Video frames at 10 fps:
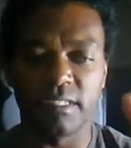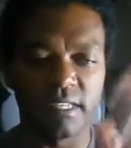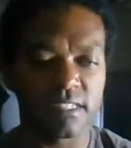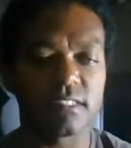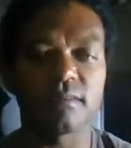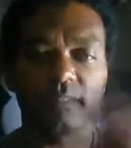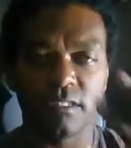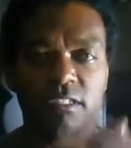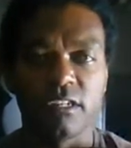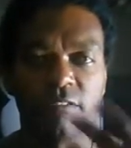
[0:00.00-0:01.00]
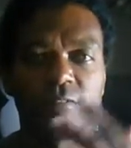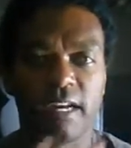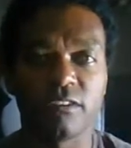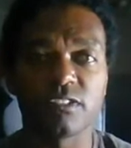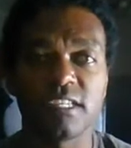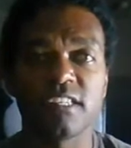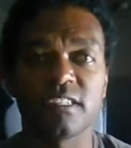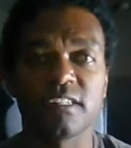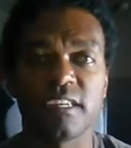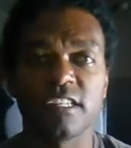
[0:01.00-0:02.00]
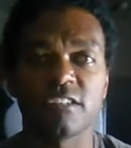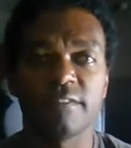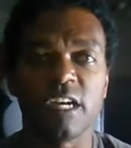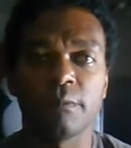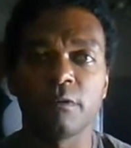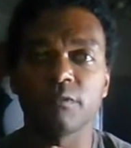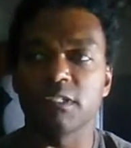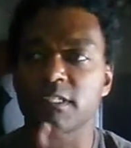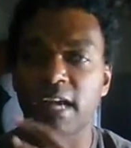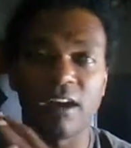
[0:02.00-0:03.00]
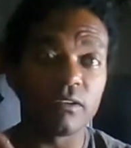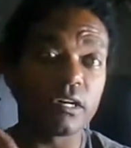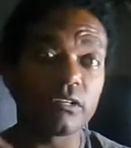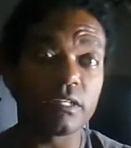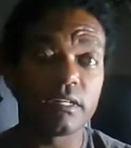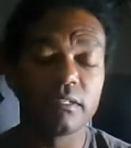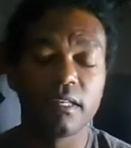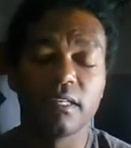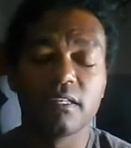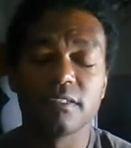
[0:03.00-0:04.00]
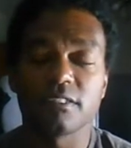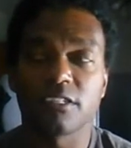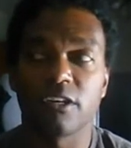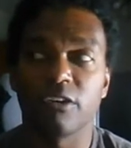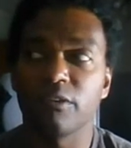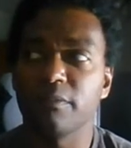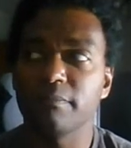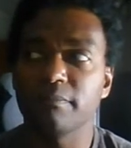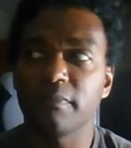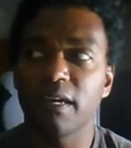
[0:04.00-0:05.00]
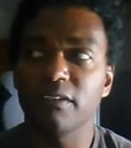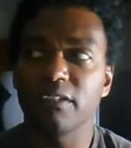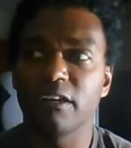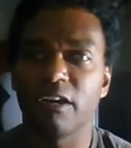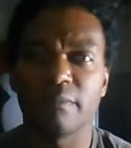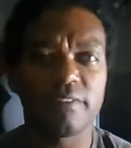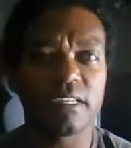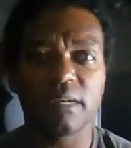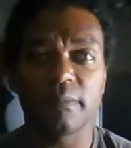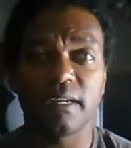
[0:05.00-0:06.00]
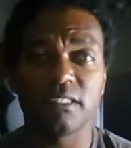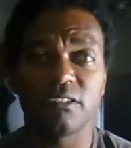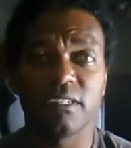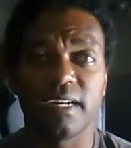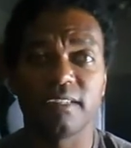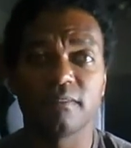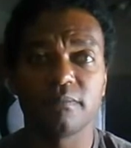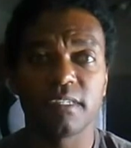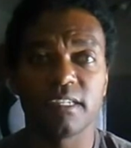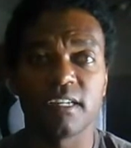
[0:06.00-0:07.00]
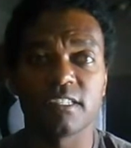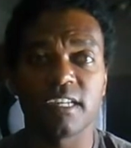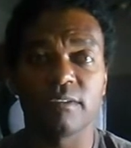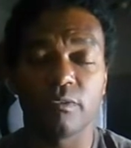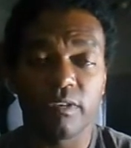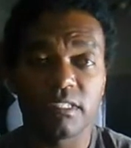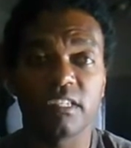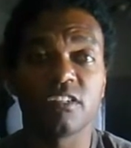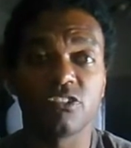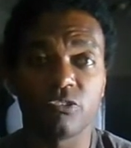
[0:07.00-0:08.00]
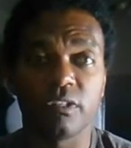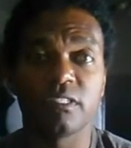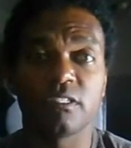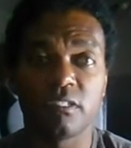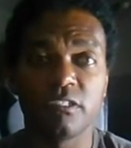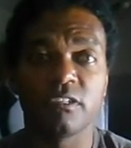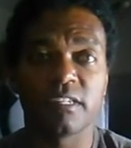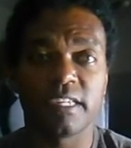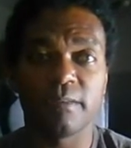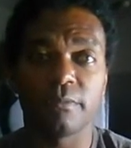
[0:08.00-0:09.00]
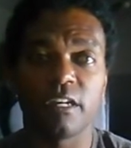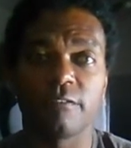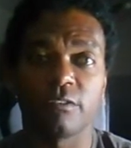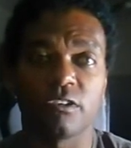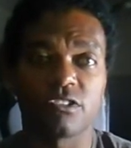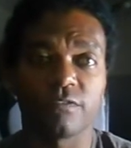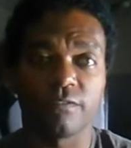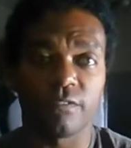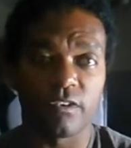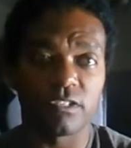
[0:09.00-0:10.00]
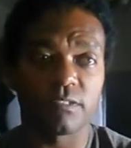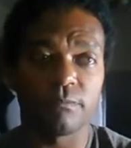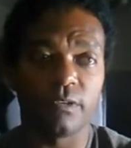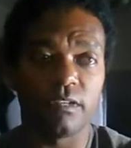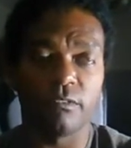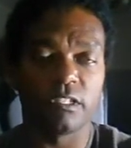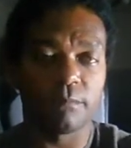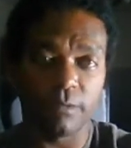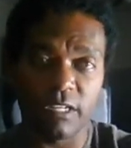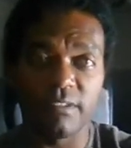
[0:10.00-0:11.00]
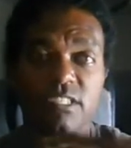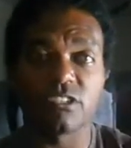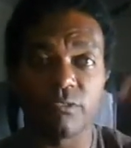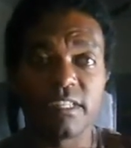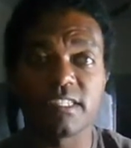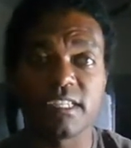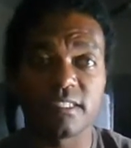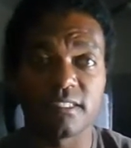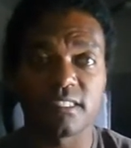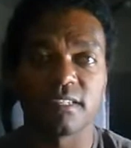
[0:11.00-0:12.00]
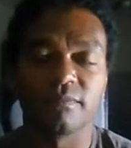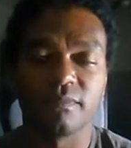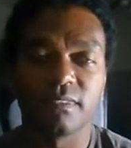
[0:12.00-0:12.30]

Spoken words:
this, you know, final season is available to download. So, I don't know. I think I might do that because I really did enjoy, you know, the gameplay for those first the previous three seasons.